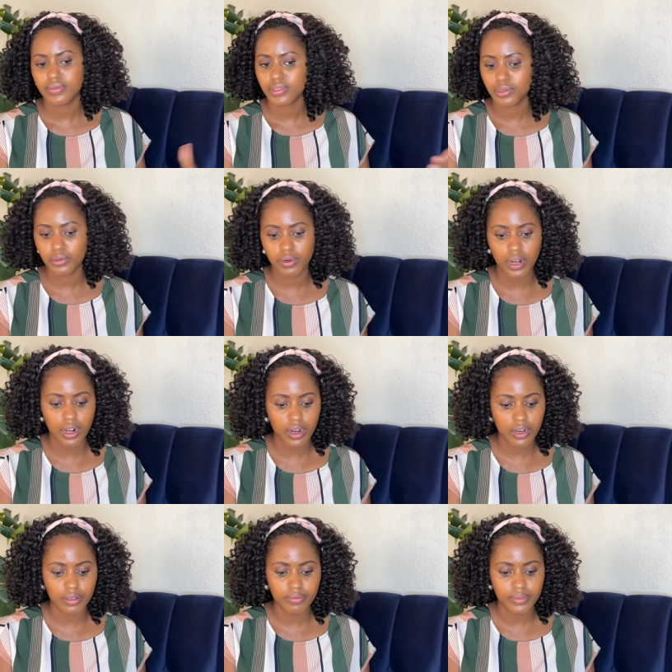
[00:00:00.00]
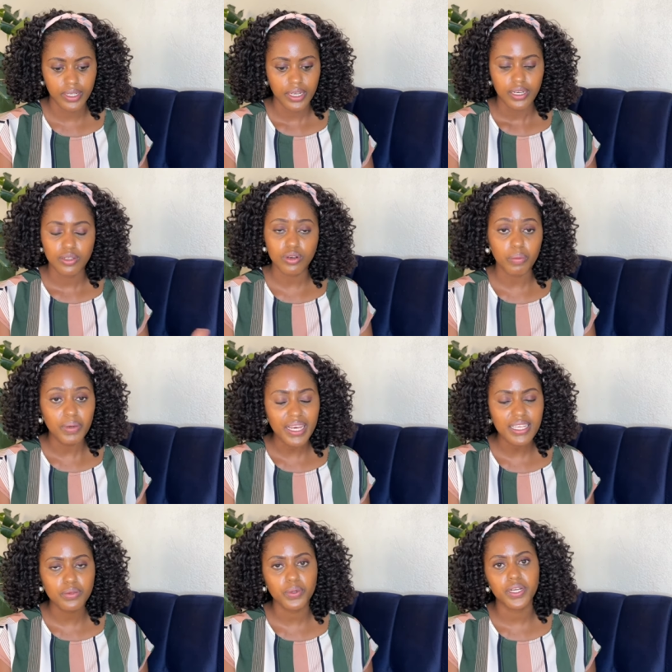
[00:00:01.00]
to our to a
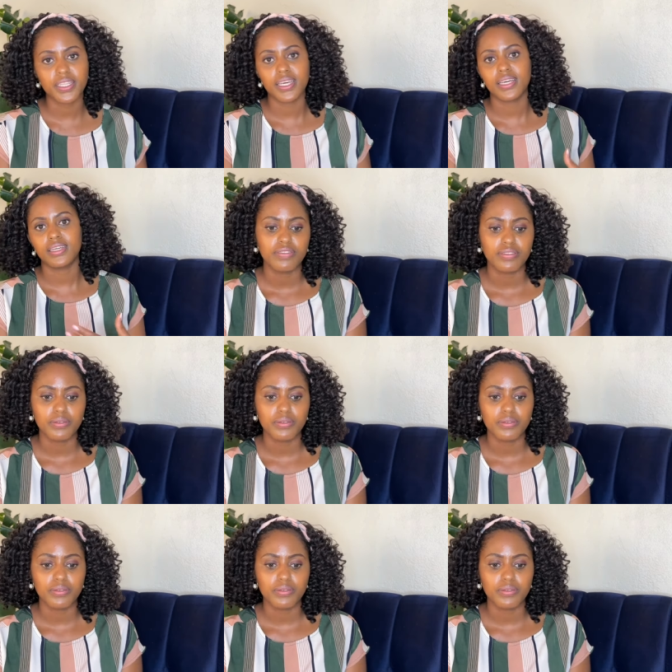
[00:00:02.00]
place where they